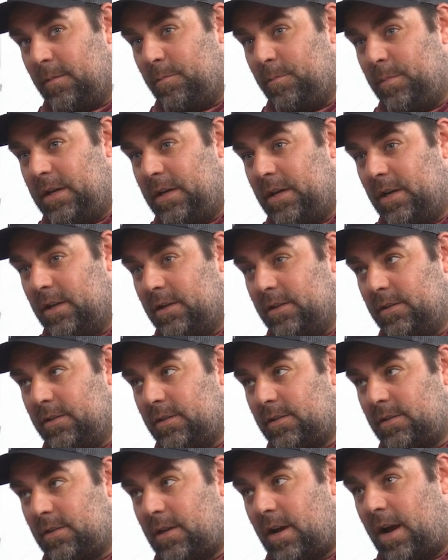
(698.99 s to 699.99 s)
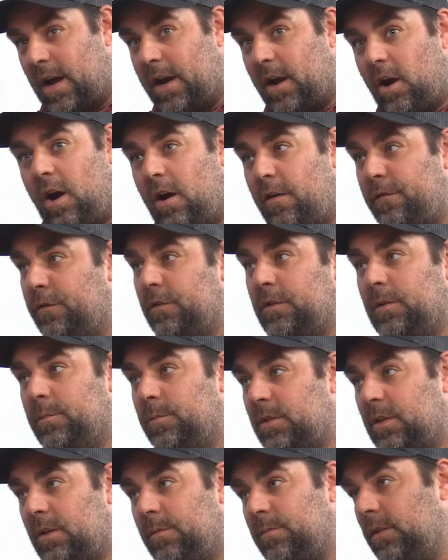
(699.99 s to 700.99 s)
because I offered them
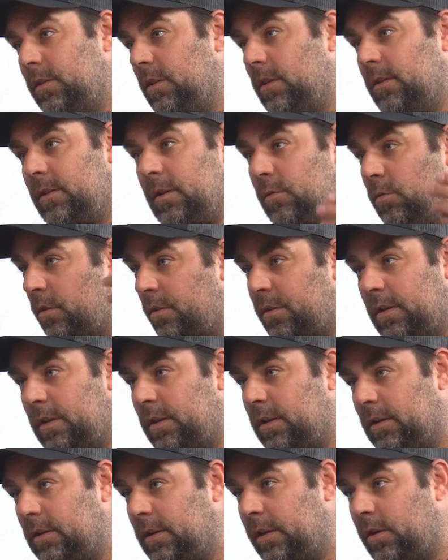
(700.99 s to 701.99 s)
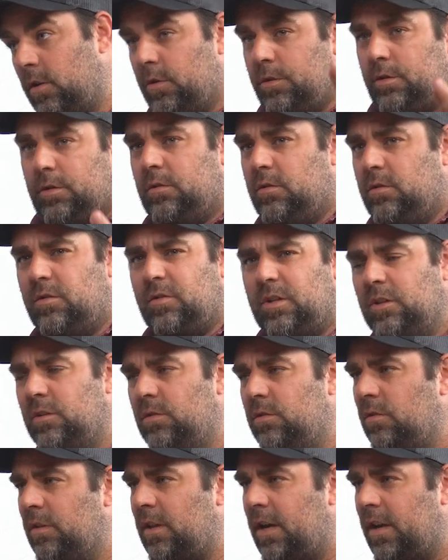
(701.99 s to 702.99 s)
something that they were thinking like, oh, you can
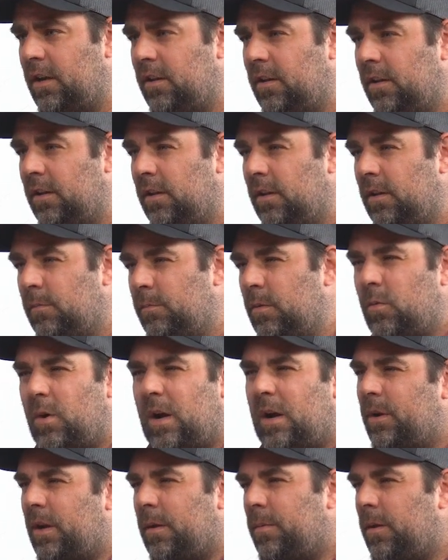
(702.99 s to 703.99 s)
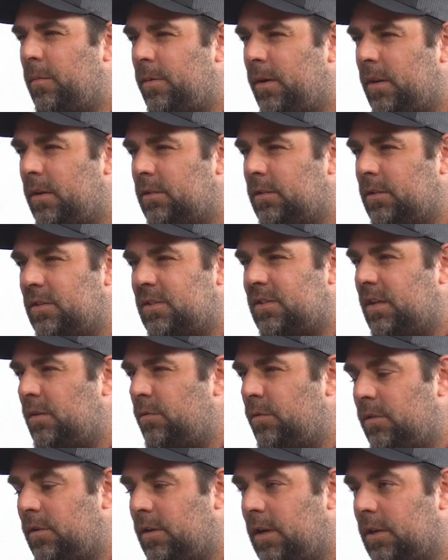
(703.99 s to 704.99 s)
do that, but why would I pay a penalty and stay
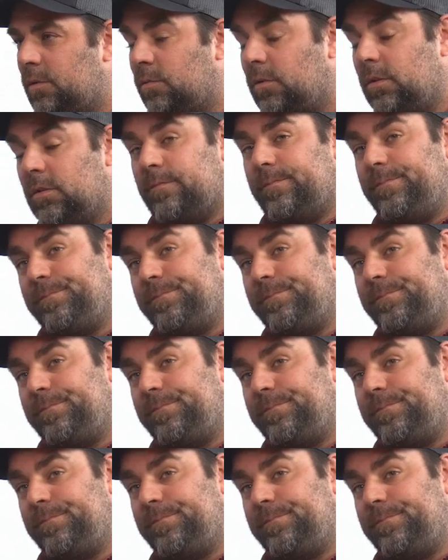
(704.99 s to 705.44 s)
with you guys? Well,